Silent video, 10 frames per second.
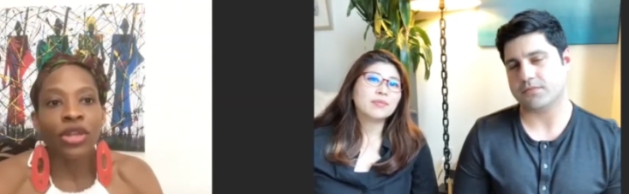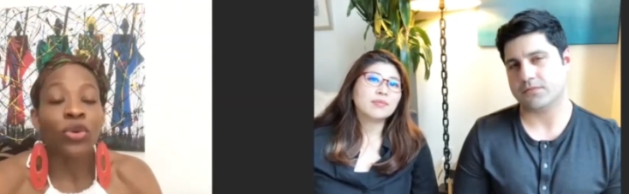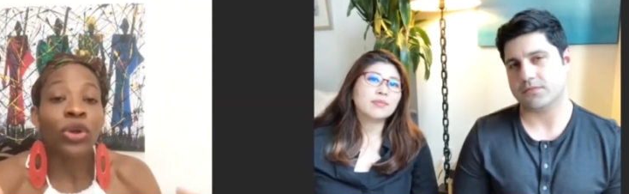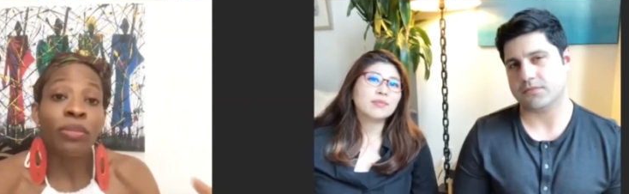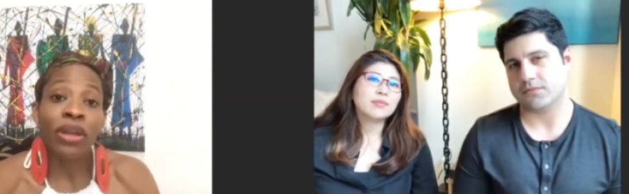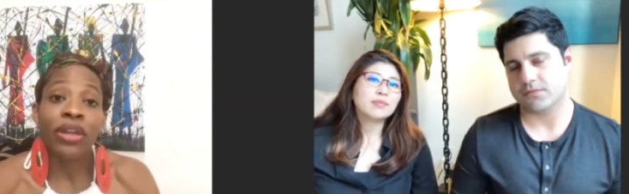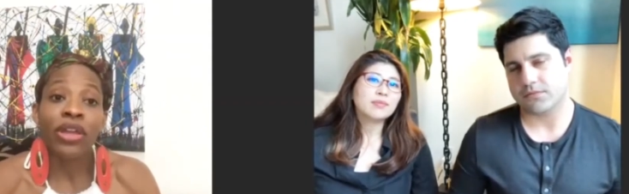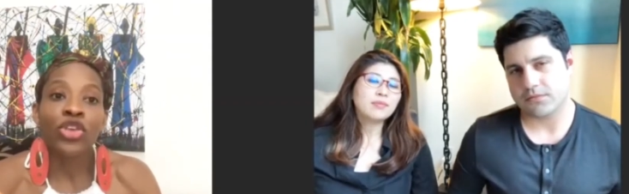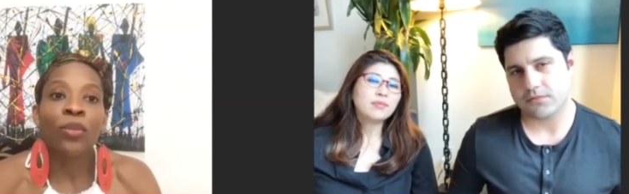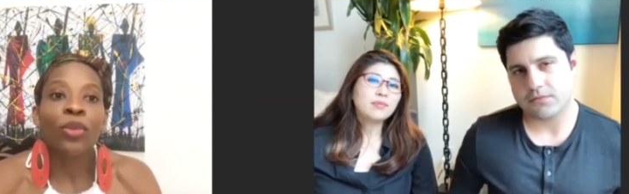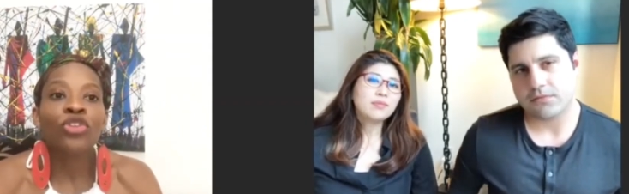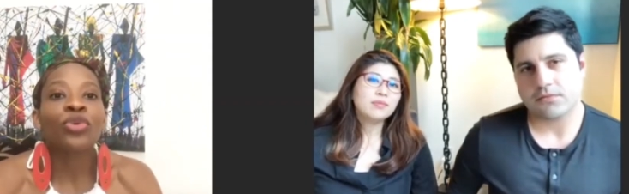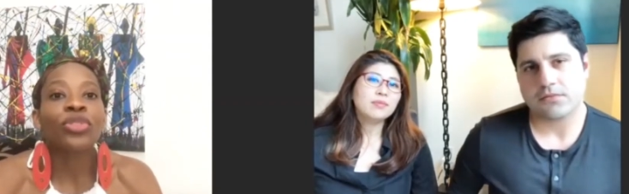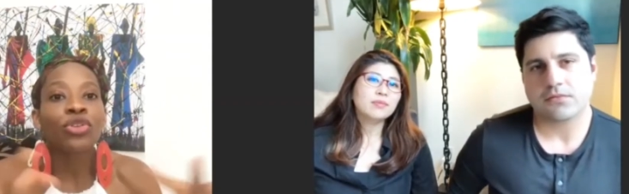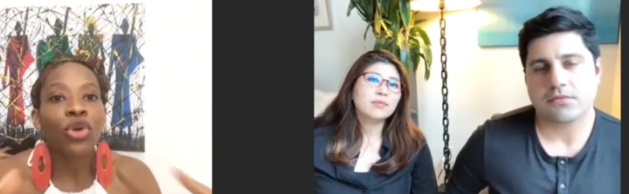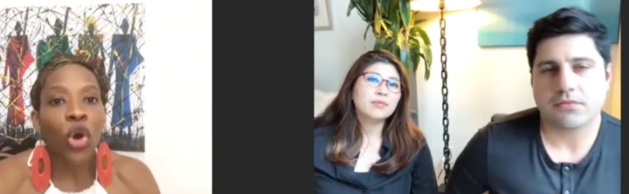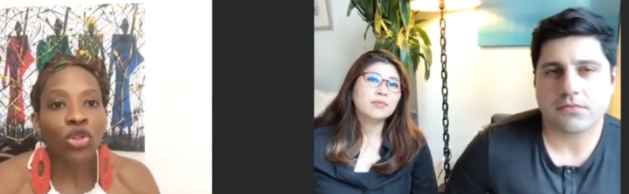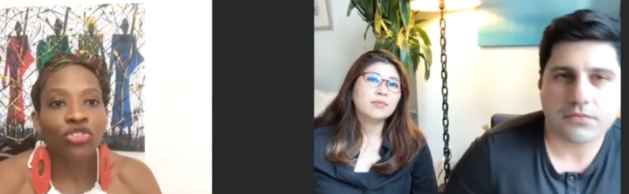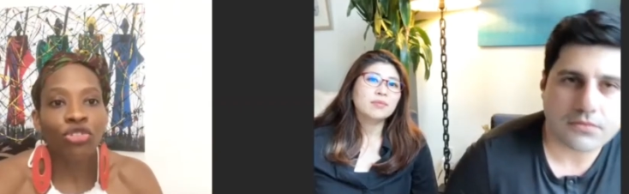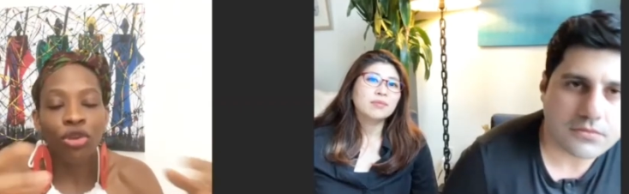Speaker 1: or American. You're much more than your culture.
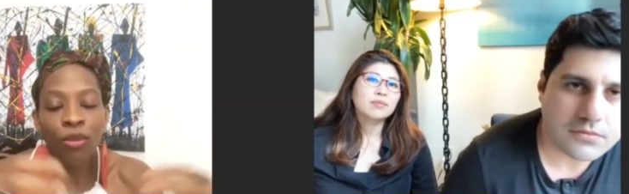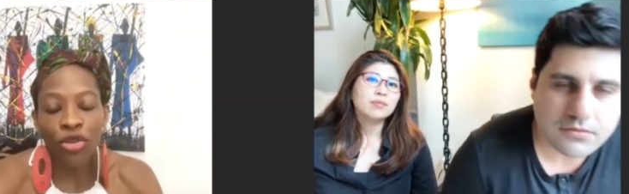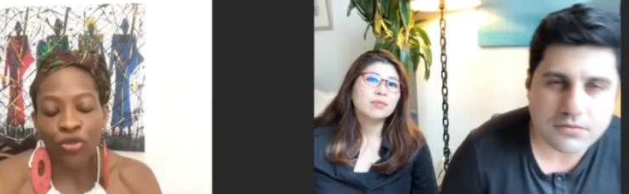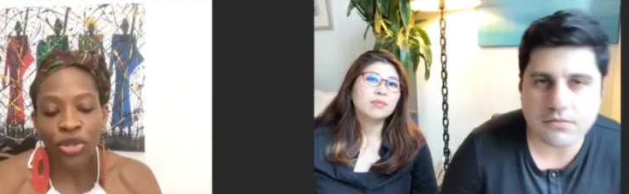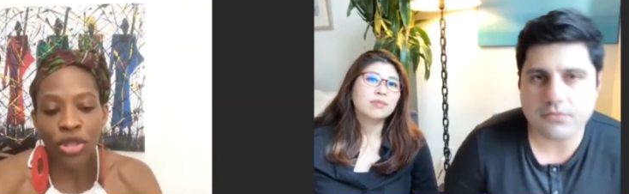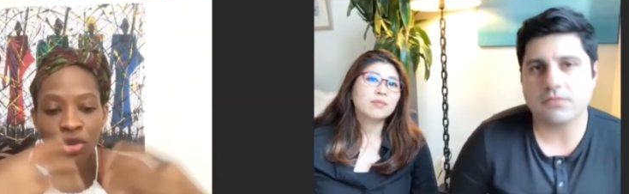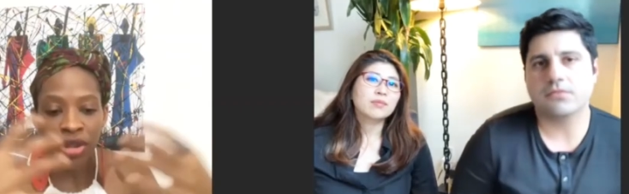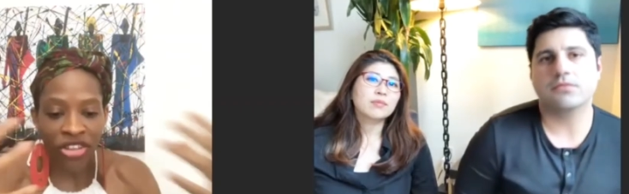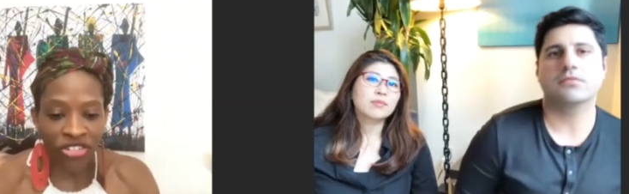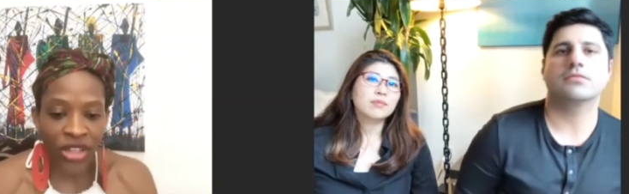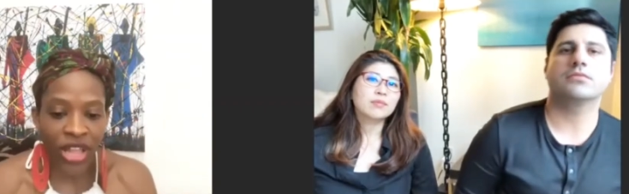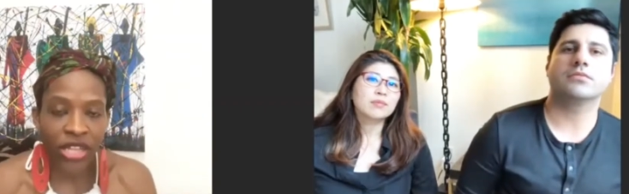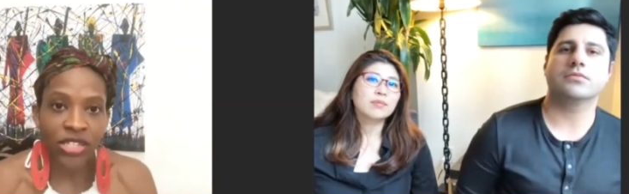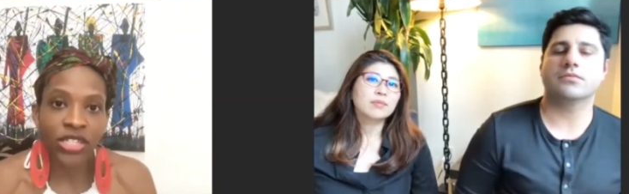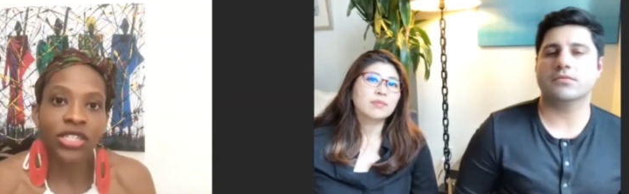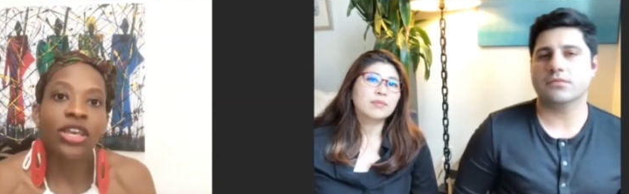You're much more than your nationality.